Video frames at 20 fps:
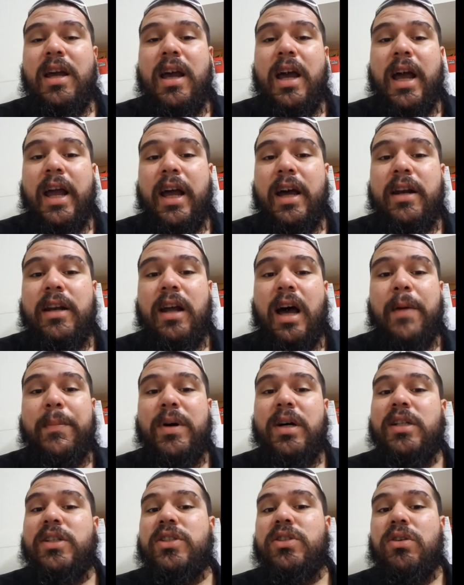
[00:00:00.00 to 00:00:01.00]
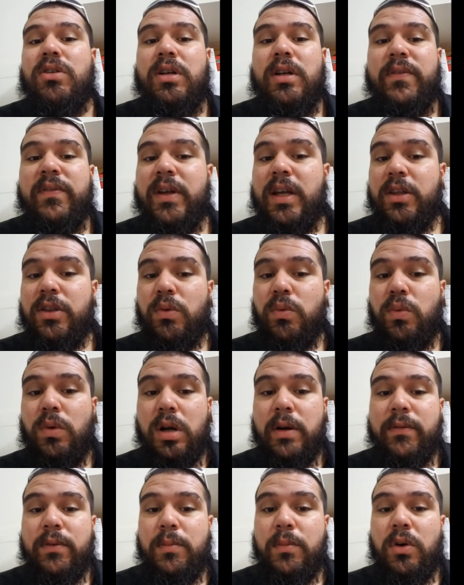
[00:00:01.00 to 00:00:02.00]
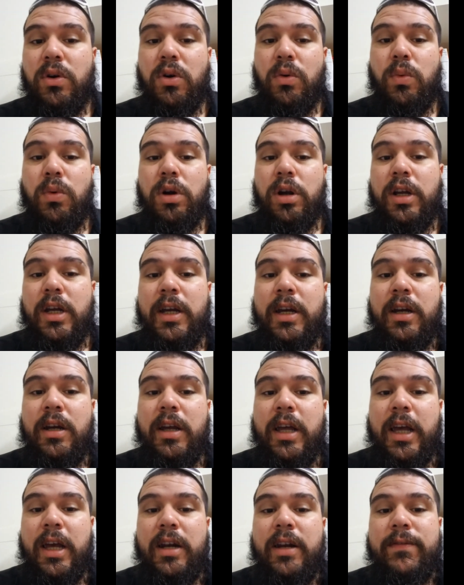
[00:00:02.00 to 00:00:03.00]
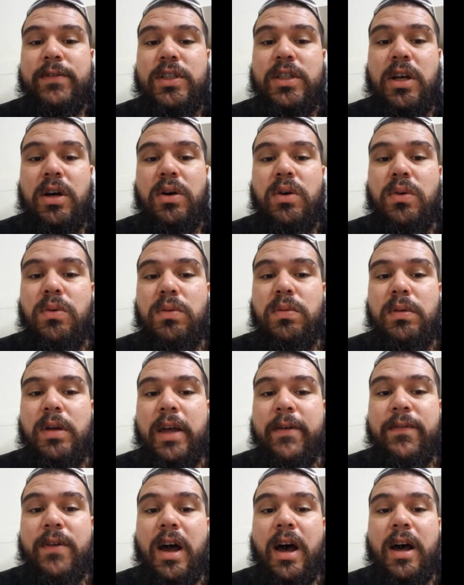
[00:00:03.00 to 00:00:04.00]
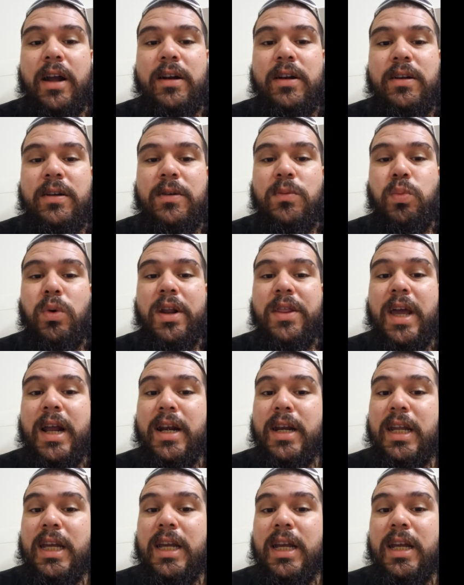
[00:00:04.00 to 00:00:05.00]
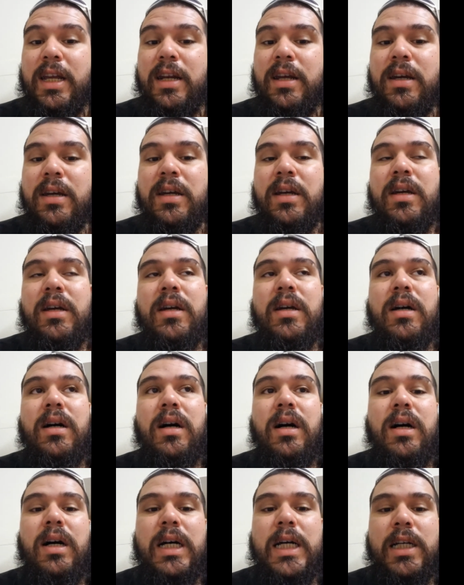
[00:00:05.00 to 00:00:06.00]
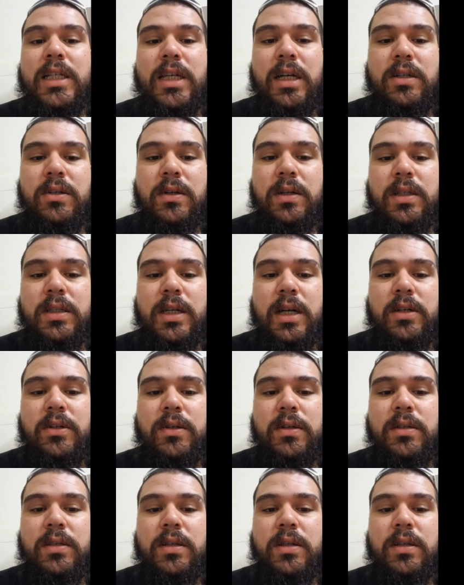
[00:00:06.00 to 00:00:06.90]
and I'm uncertain if either one of them are working, and if so, if not, what do they need, etc., etc.